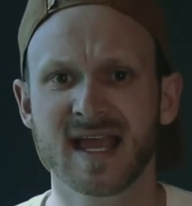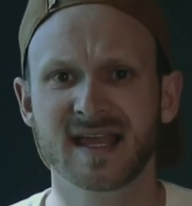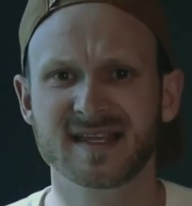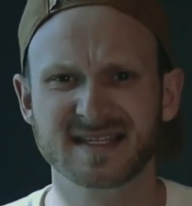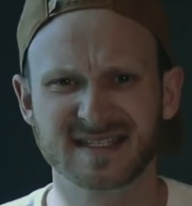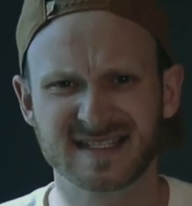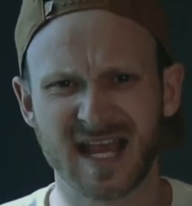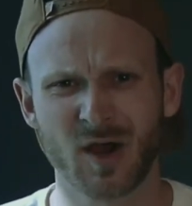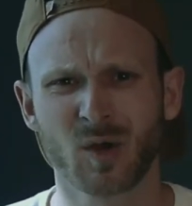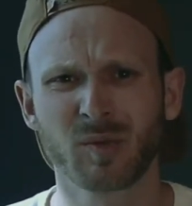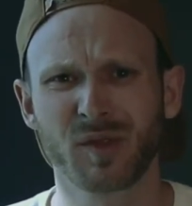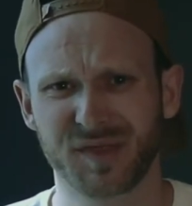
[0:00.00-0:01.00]
these
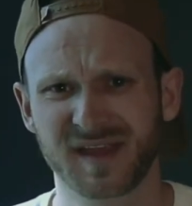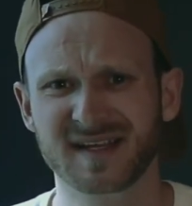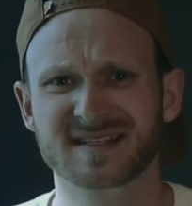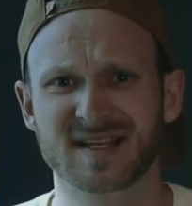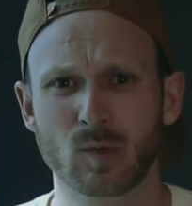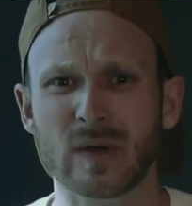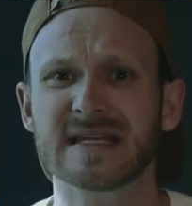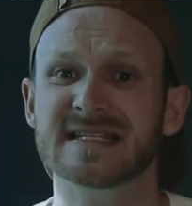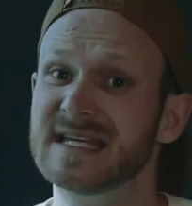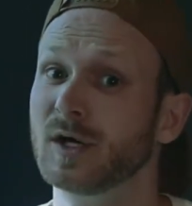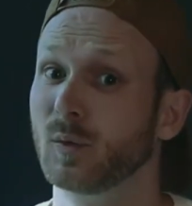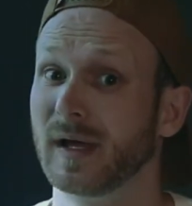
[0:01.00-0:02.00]
terrible things that we
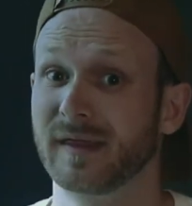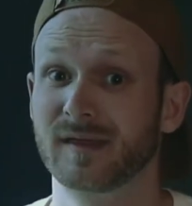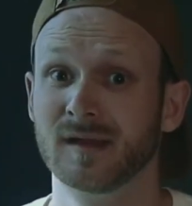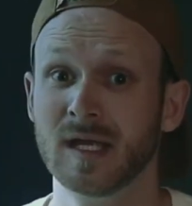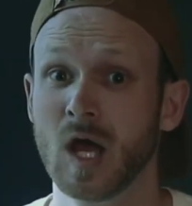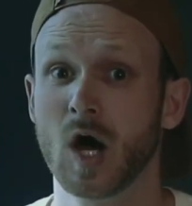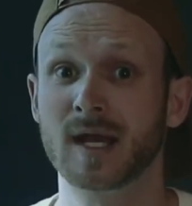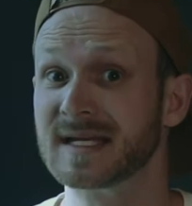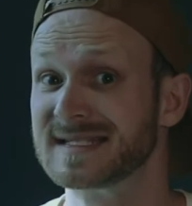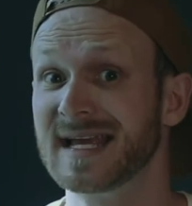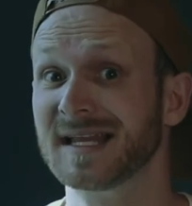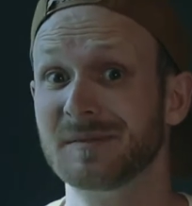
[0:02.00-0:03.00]
deal with on a
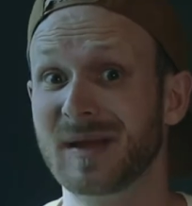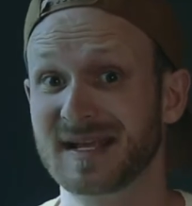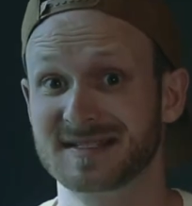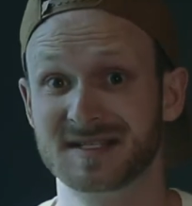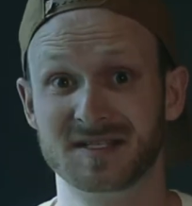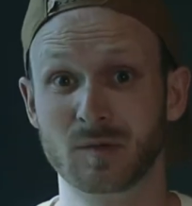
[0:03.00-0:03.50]
daily basis.